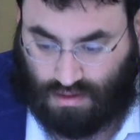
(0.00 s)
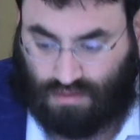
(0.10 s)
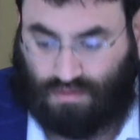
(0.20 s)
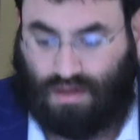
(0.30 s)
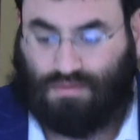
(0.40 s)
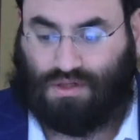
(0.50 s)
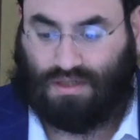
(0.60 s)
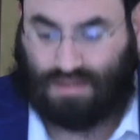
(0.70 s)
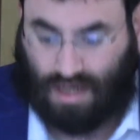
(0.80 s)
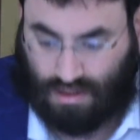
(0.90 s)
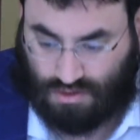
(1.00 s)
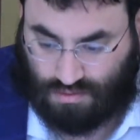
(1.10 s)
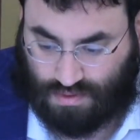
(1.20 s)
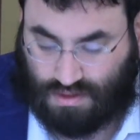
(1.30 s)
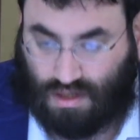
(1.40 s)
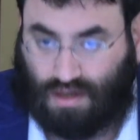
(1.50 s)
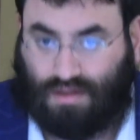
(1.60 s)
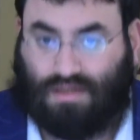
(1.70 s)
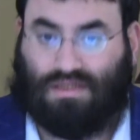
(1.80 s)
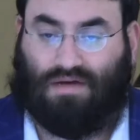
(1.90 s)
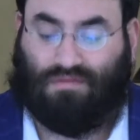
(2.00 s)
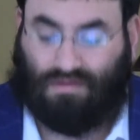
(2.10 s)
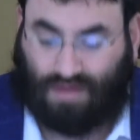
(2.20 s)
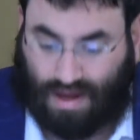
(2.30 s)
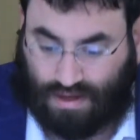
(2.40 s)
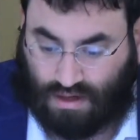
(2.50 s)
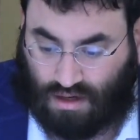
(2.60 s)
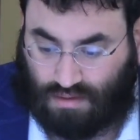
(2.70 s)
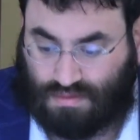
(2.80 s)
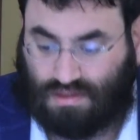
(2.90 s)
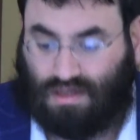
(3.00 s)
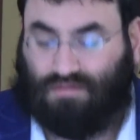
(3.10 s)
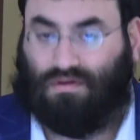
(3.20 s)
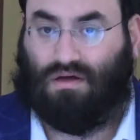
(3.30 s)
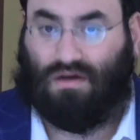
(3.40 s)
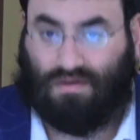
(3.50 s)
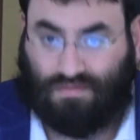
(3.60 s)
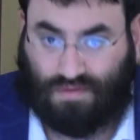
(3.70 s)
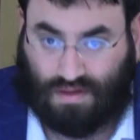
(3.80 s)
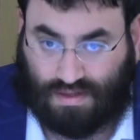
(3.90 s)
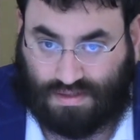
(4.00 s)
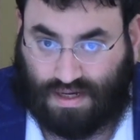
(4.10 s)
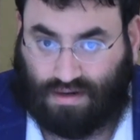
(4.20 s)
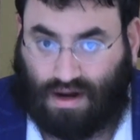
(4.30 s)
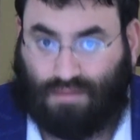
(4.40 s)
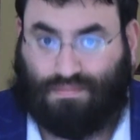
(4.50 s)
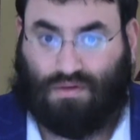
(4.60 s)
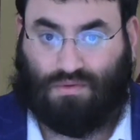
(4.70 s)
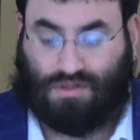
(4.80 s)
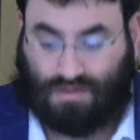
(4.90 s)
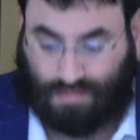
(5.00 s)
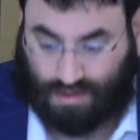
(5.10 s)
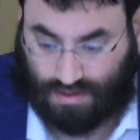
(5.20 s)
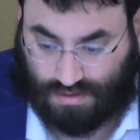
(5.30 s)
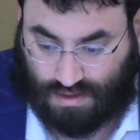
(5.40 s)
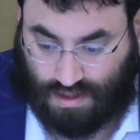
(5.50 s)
And this level of ayin comes in the level of zer ampin, which is the midas.